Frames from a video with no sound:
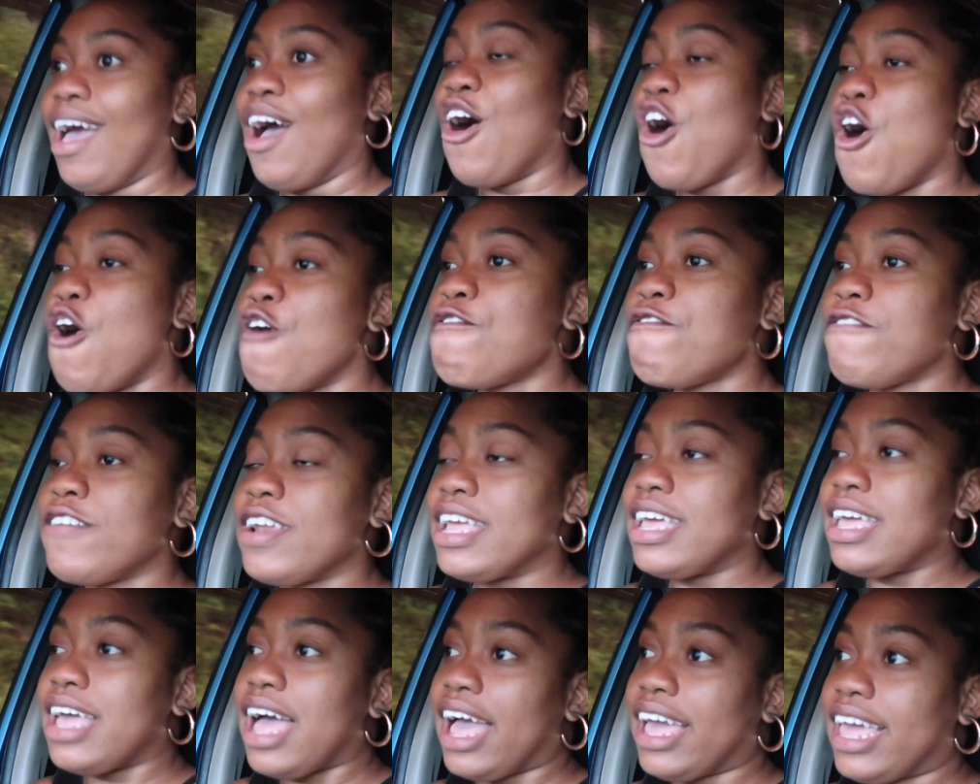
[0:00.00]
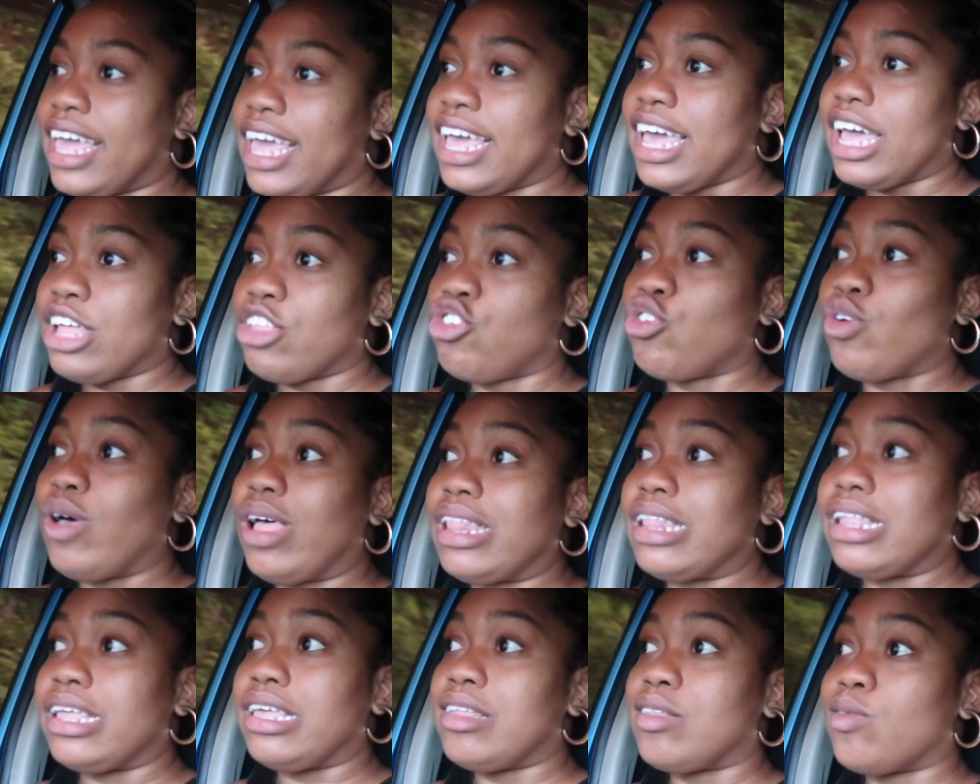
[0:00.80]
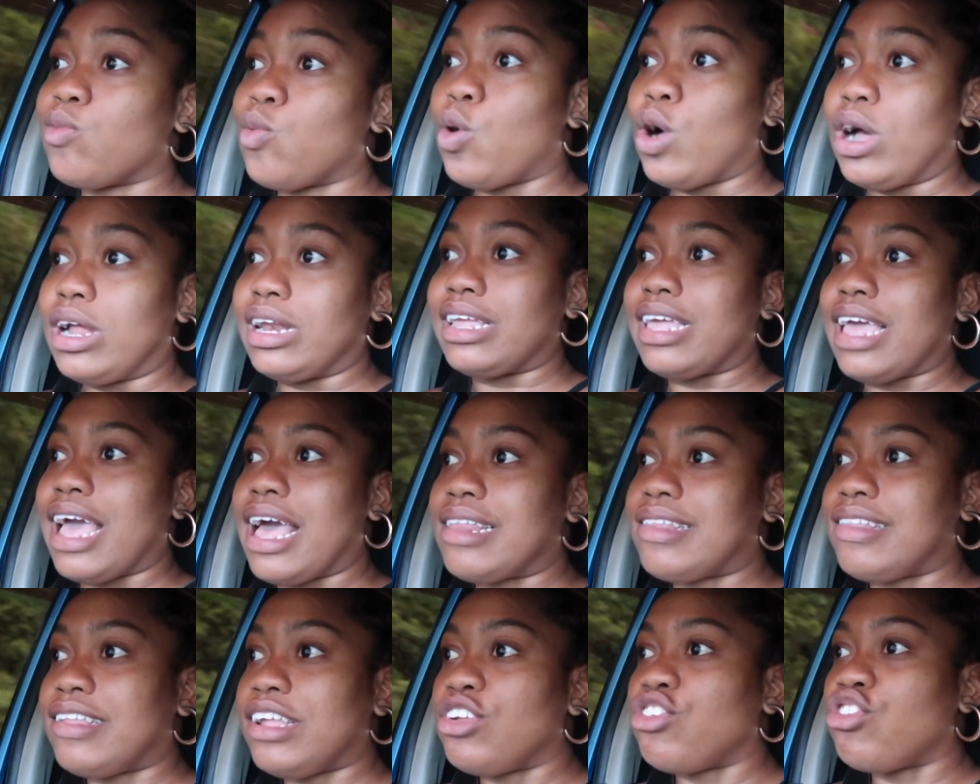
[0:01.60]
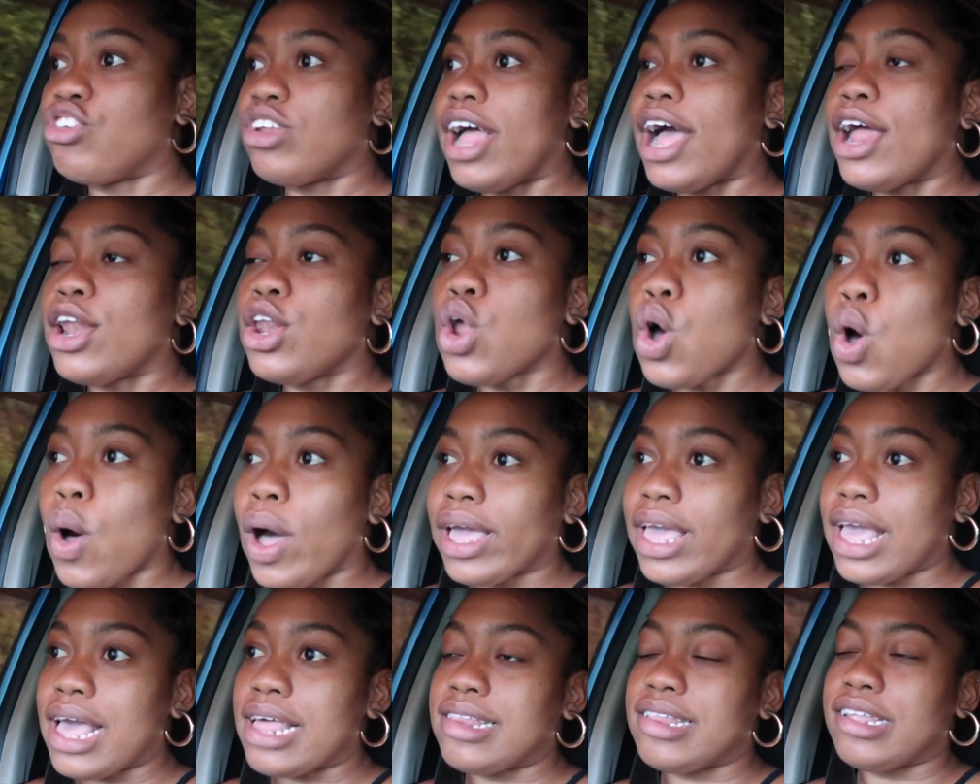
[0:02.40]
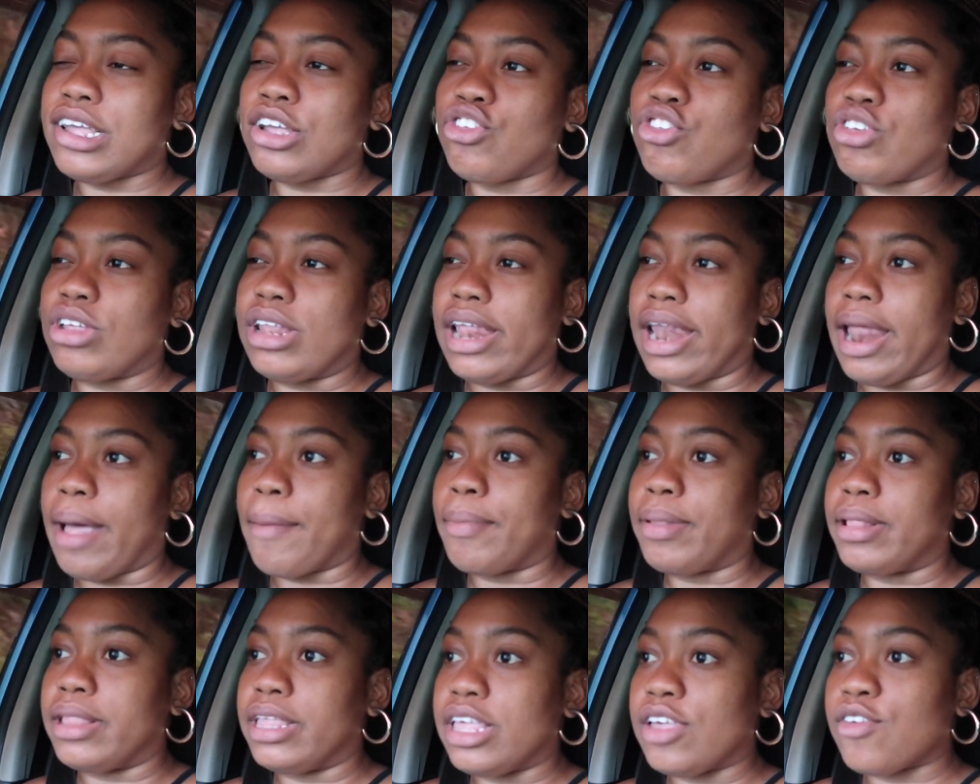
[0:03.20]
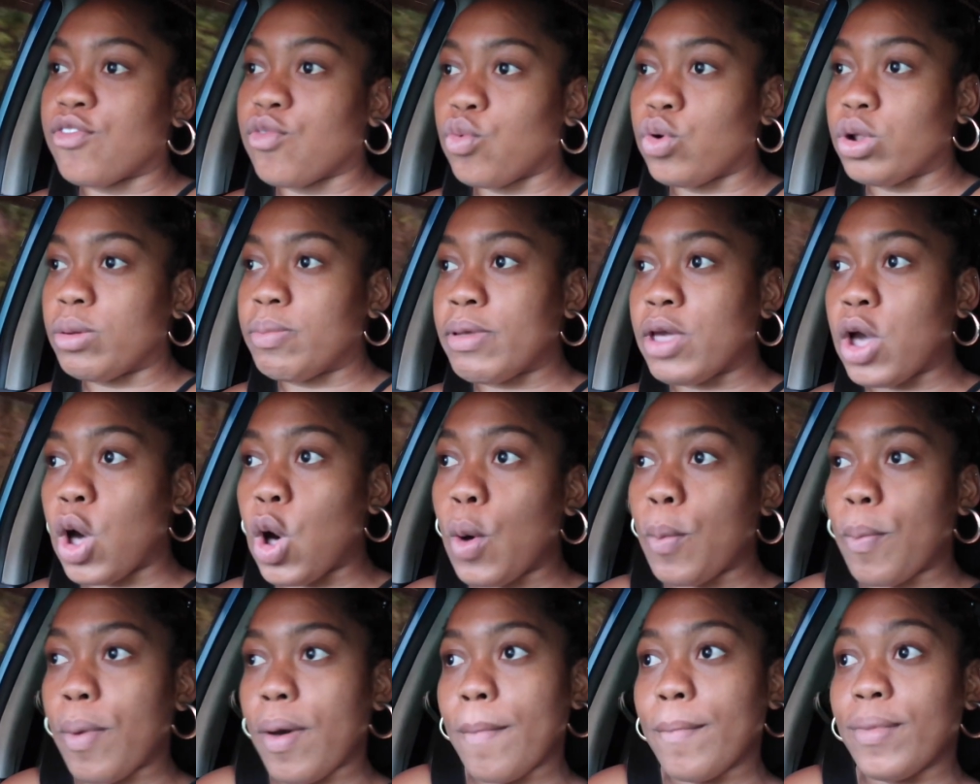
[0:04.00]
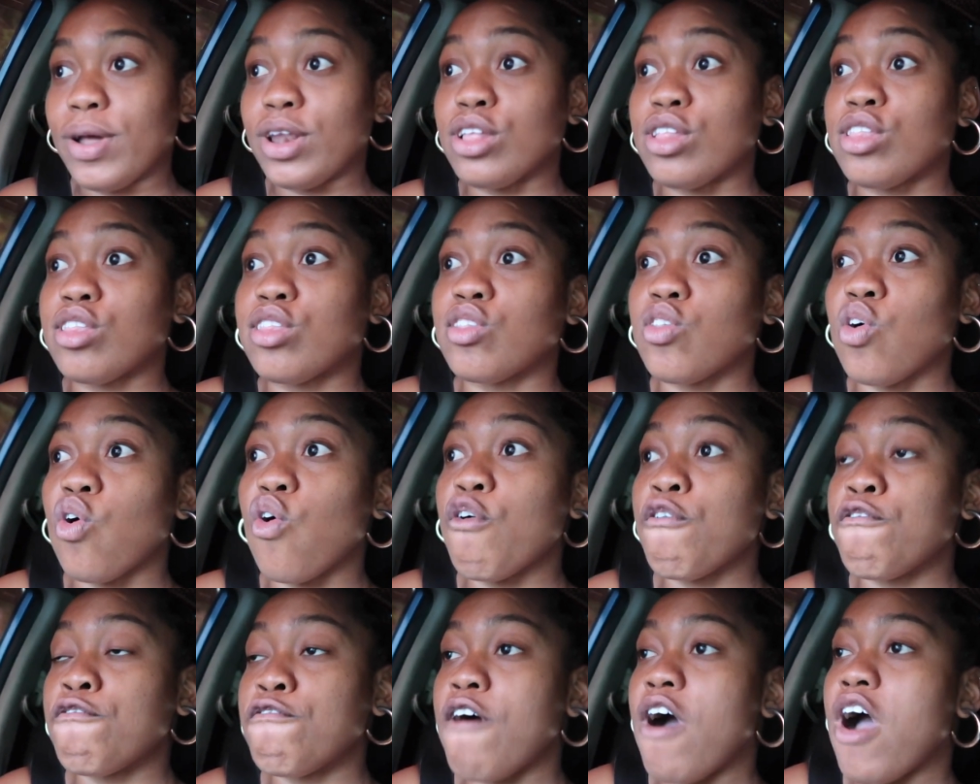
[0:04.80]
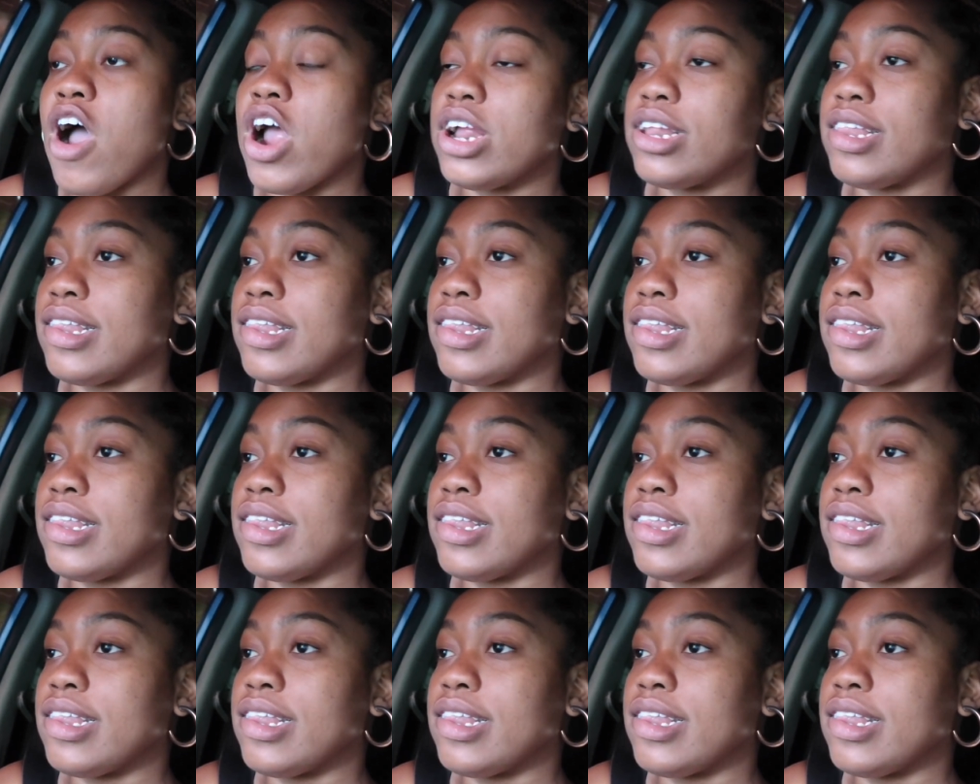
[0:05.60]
Hopefully I can get to at least one gas station. I know a gas station that I believe would be open, but it's so far.